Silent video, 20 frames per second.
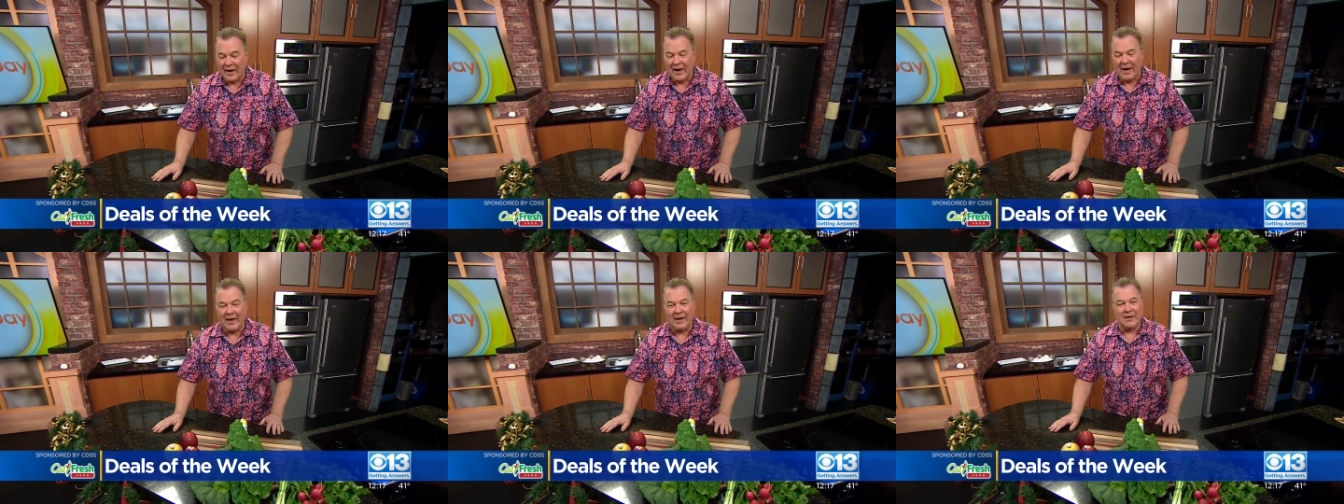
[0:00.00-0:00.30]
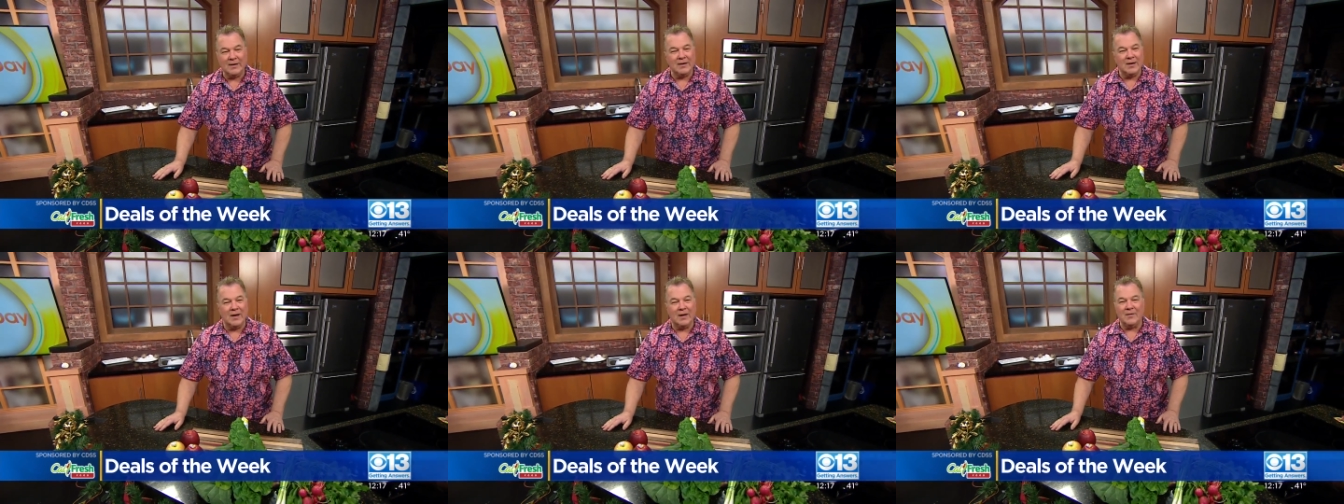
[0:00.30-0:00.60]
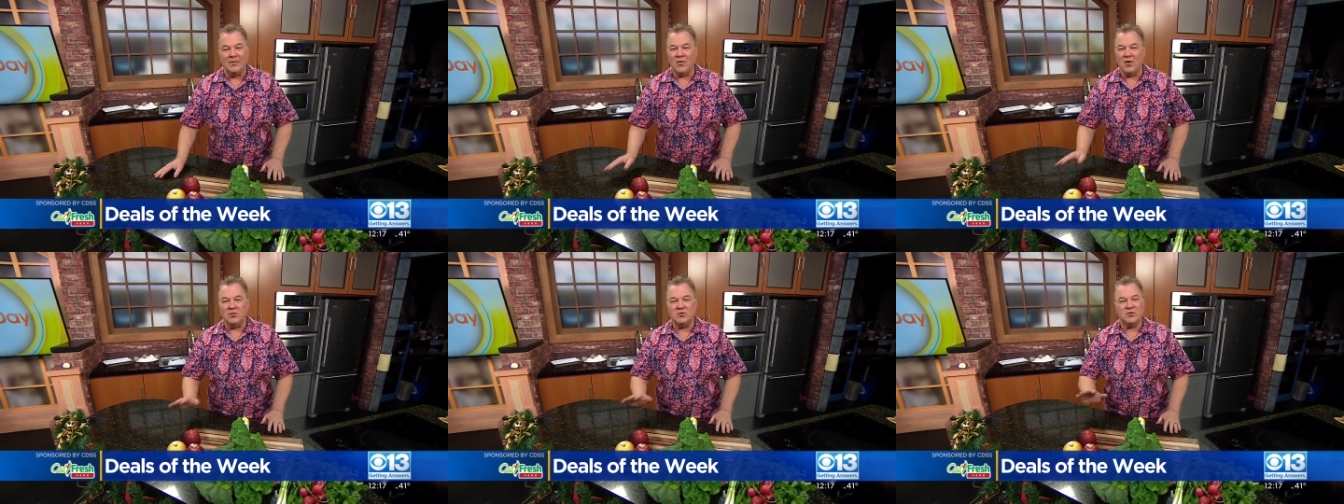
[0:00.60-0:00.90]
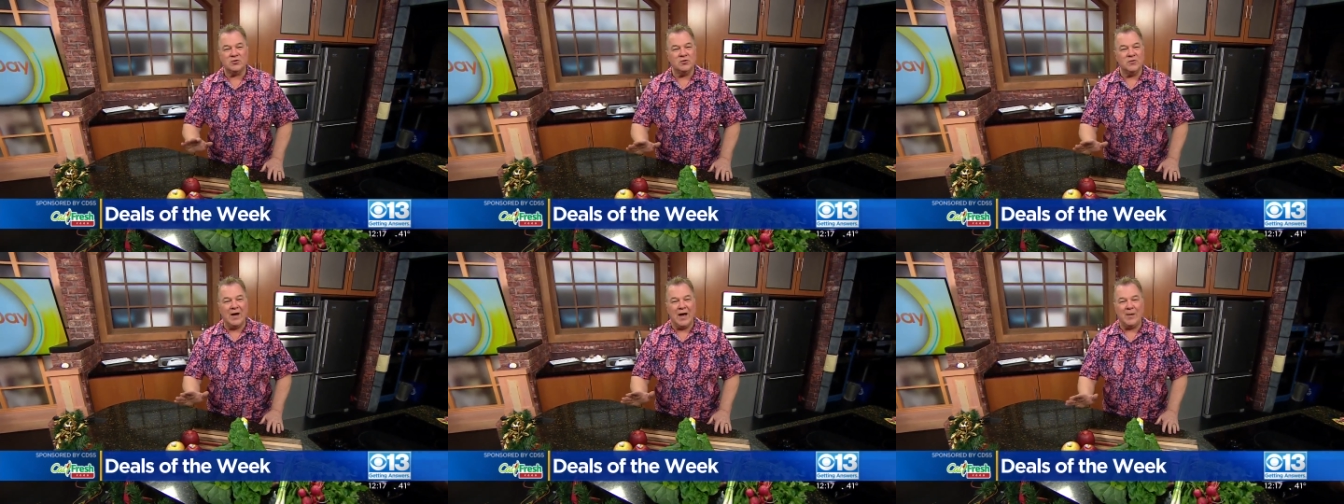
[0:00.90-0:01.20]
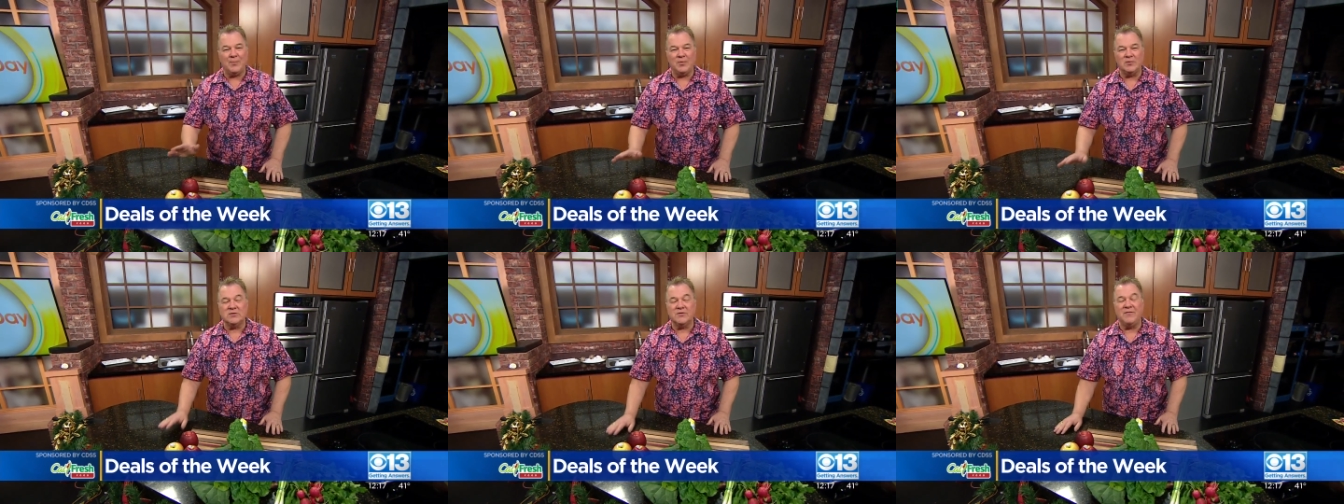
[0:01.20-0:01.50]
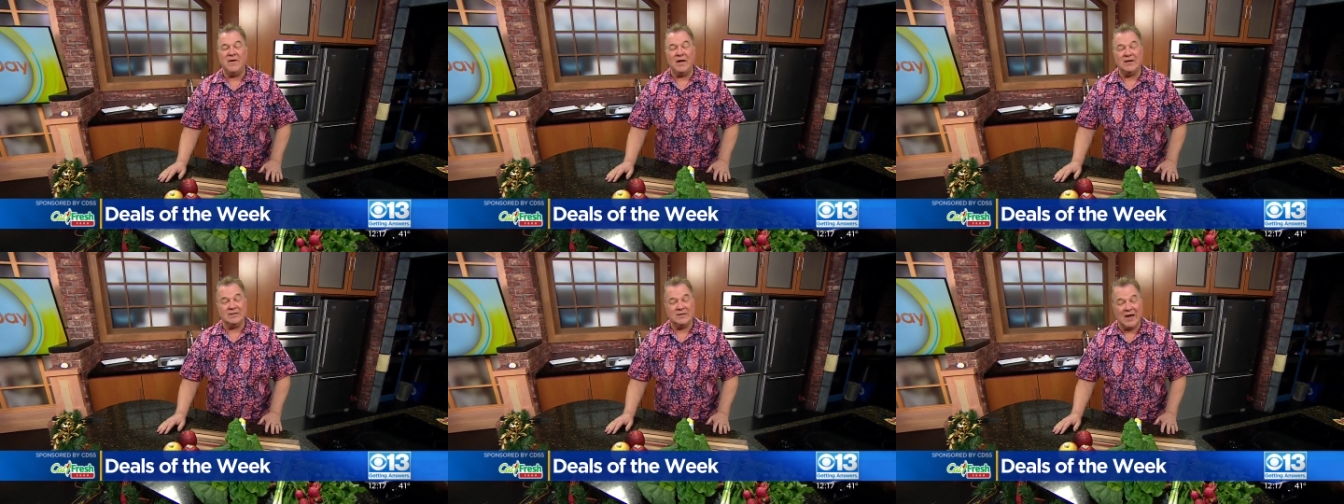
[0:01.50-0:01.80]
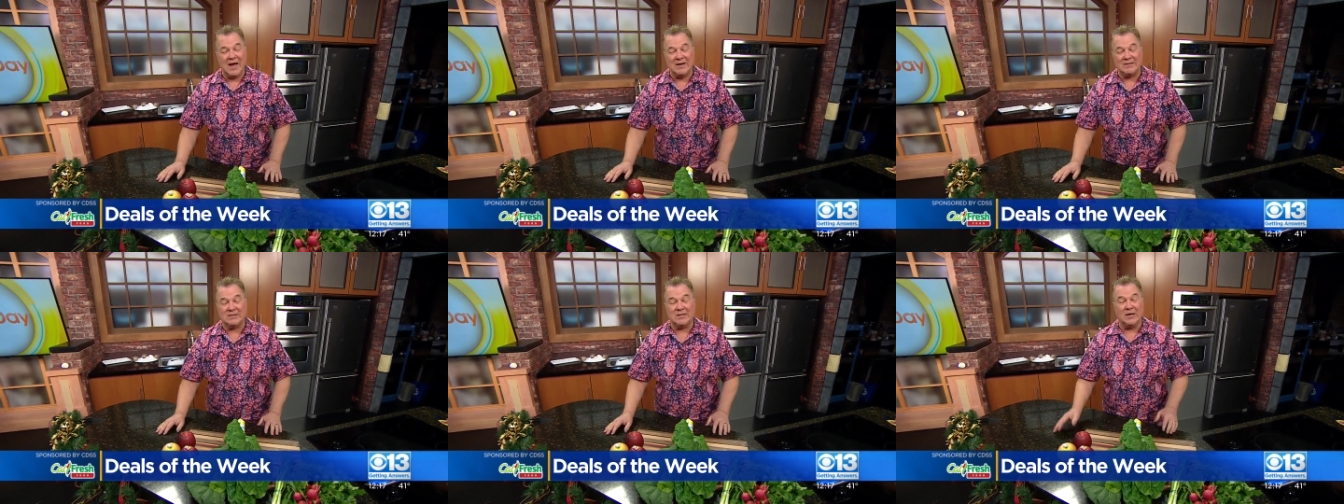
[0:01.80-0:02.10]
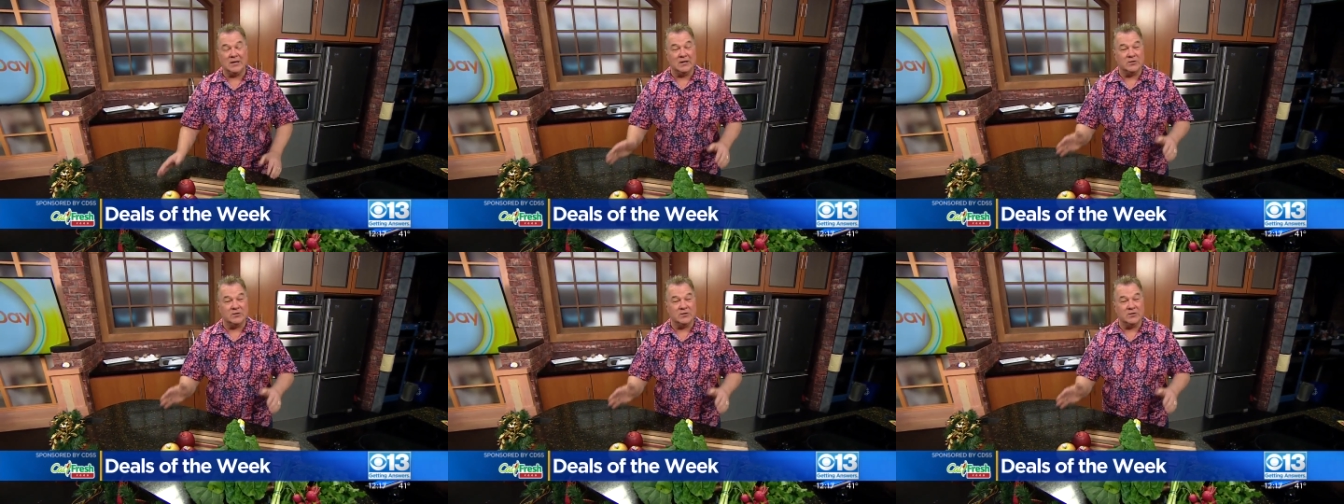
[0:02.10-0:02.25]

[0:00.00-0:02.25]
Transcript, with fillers: And uh, those two apples, fantastic.